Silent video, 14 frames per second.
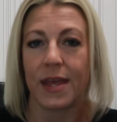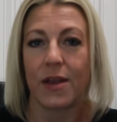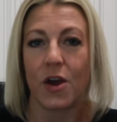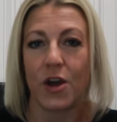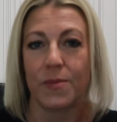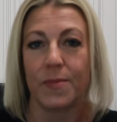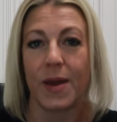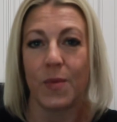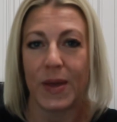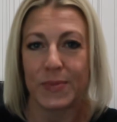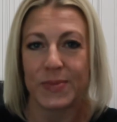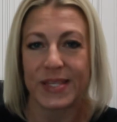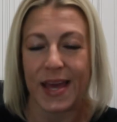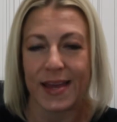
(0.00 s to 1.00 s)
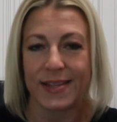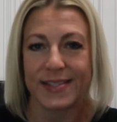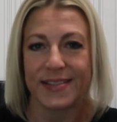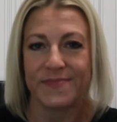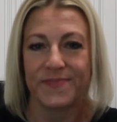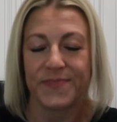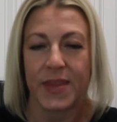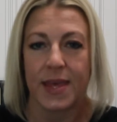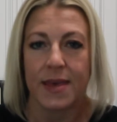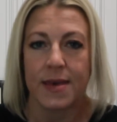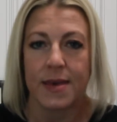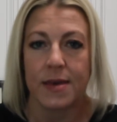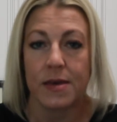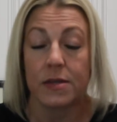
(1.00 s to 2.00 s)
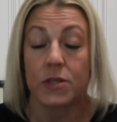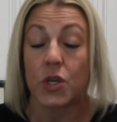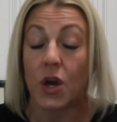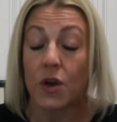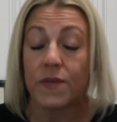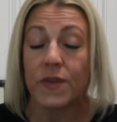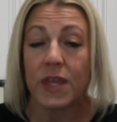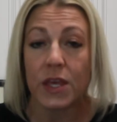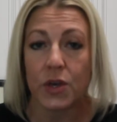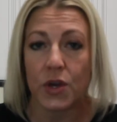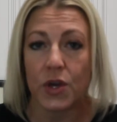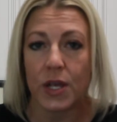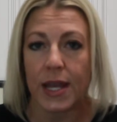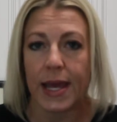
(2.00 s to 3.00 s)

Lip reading: that are on my website. So over the year,